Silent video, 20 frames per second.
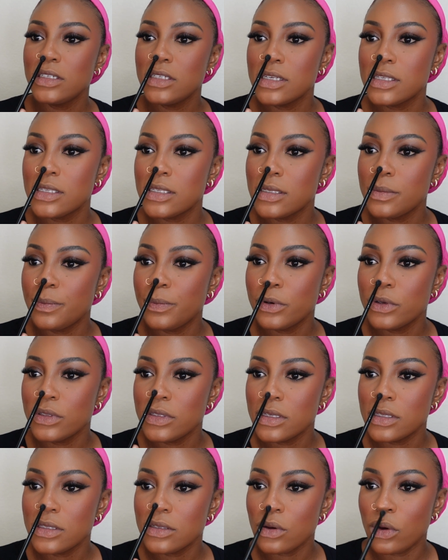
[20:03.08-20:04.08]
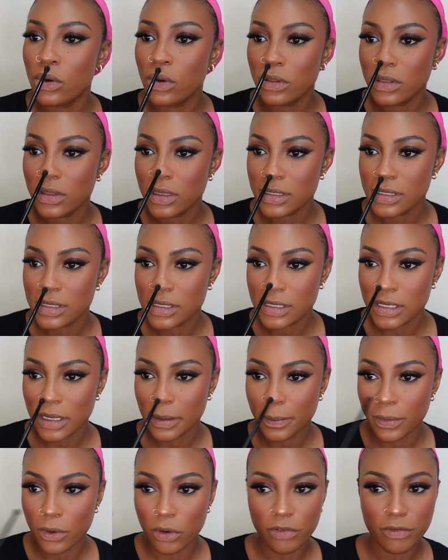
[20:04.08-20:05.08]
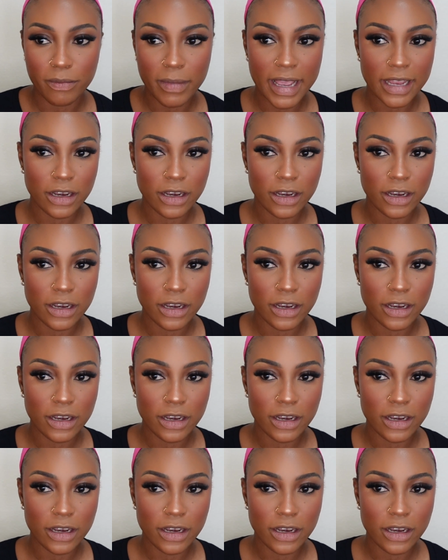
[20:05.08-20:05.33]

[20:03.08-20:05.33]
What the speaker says: just put it on the tip of my